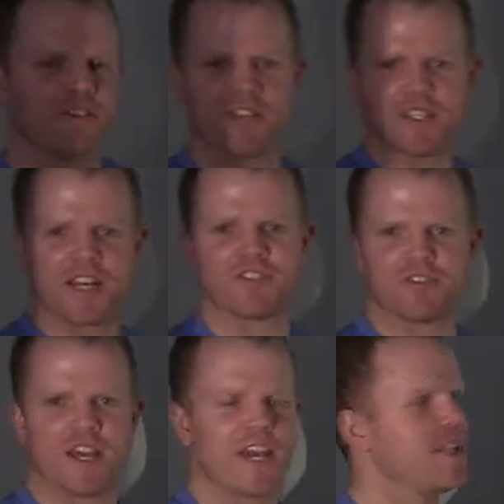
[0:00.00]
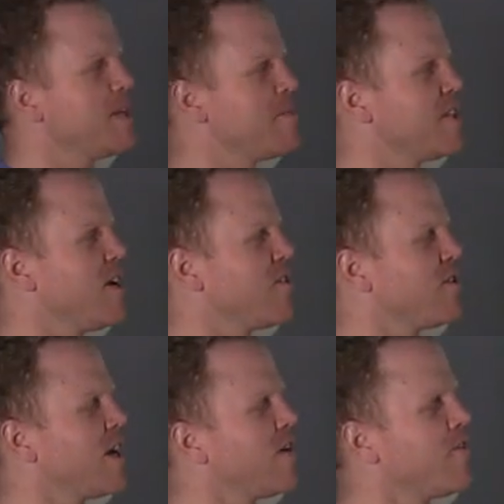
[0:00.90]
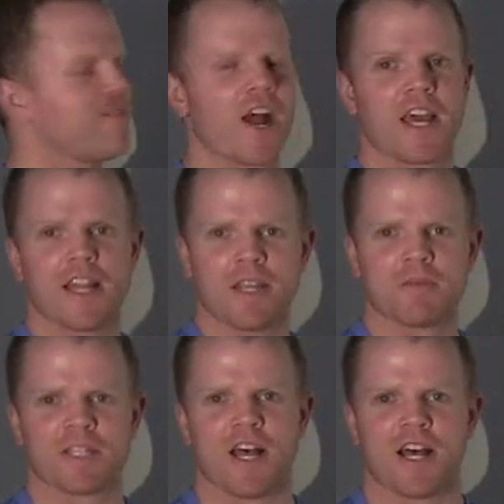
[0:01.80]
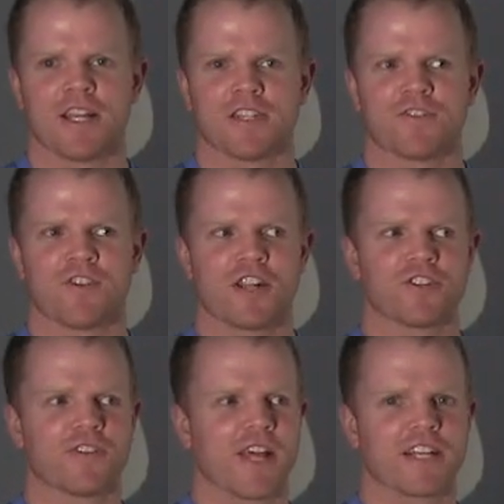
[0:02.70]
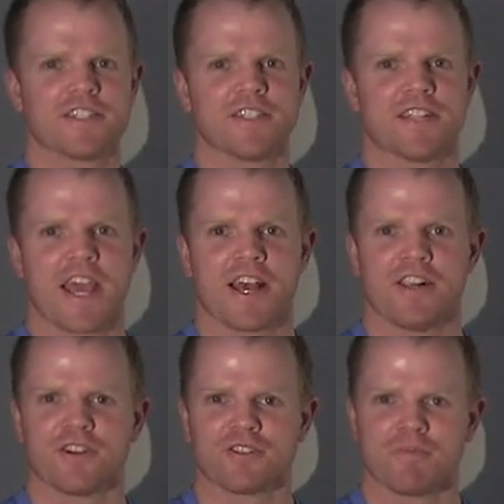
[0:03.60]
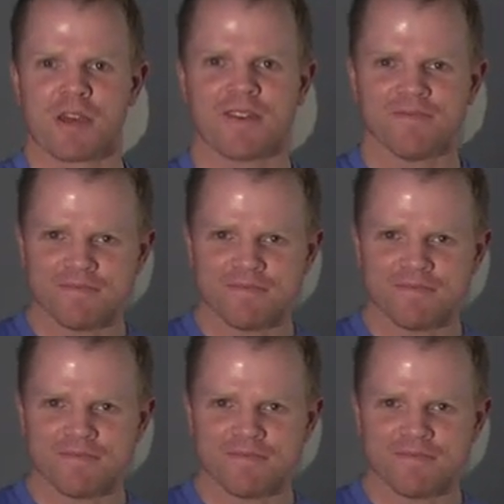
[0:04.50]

learned this yesterday, limasan, or like on Friday, limasan is French for like snail or something.